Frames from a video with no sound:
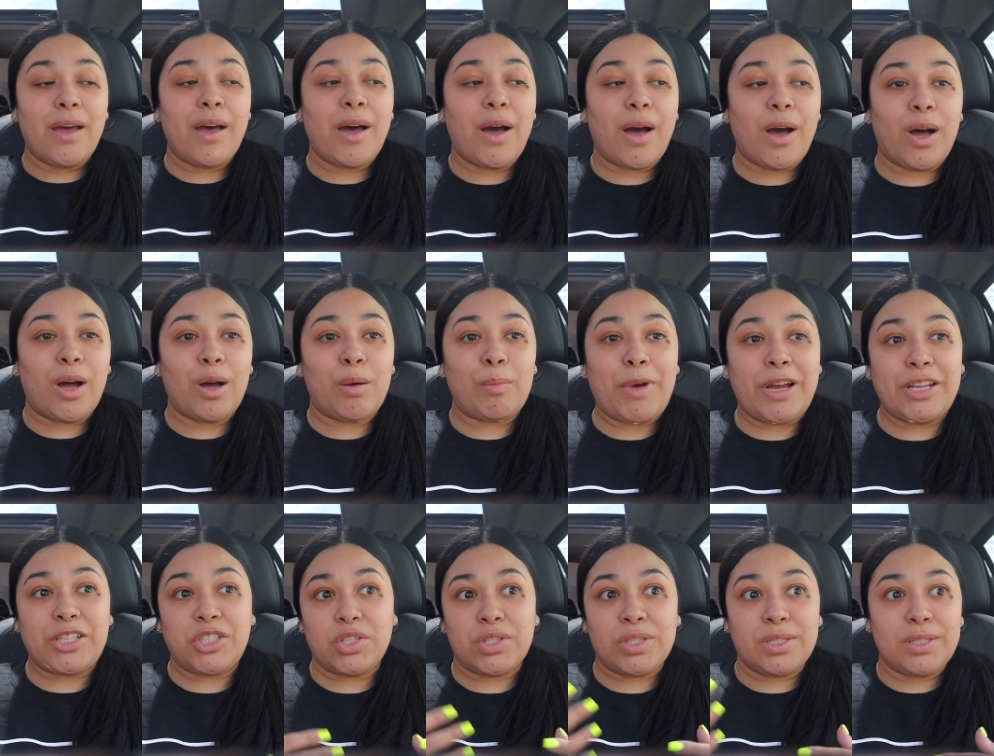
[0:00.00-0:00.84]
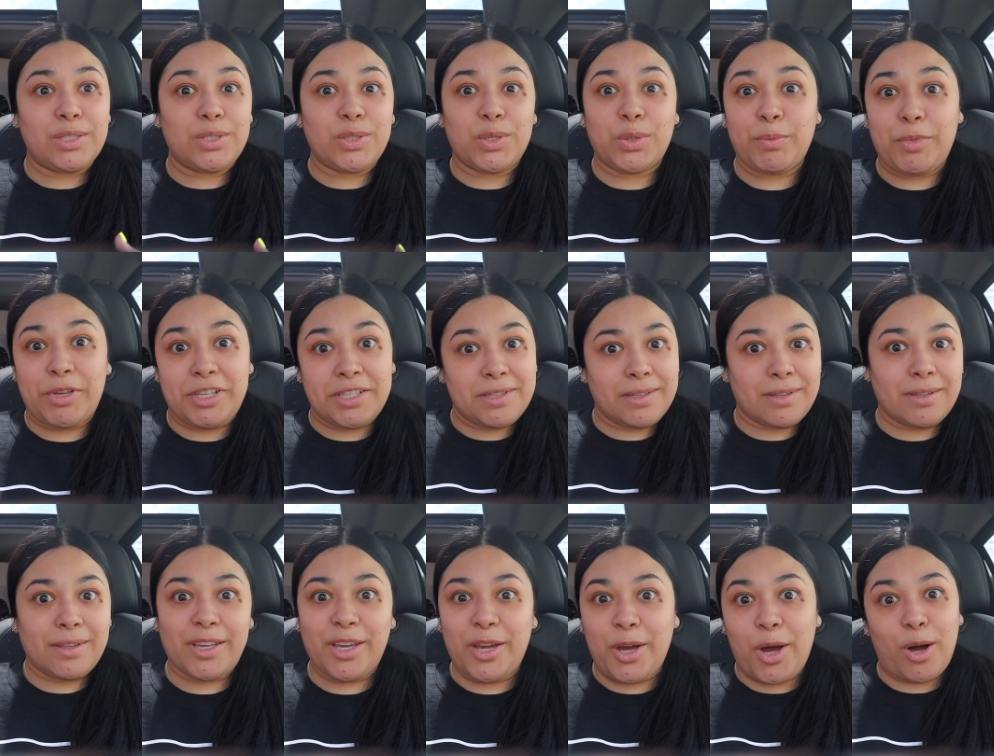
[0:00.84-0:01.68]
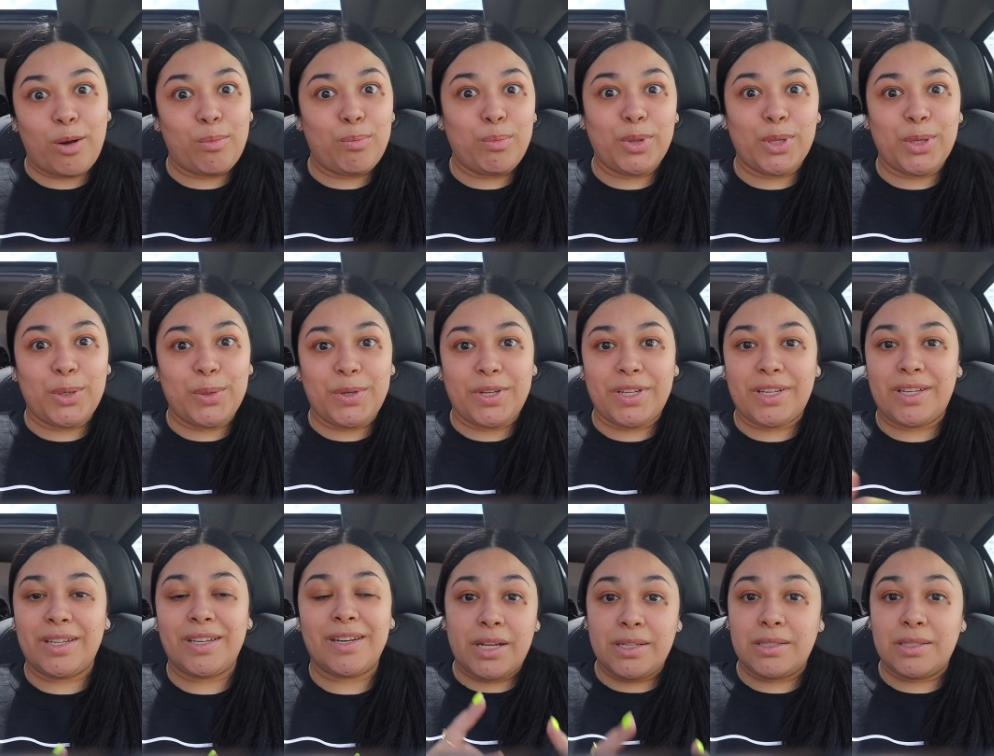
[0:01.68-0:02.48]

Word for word: Um, I just need to basically upload it.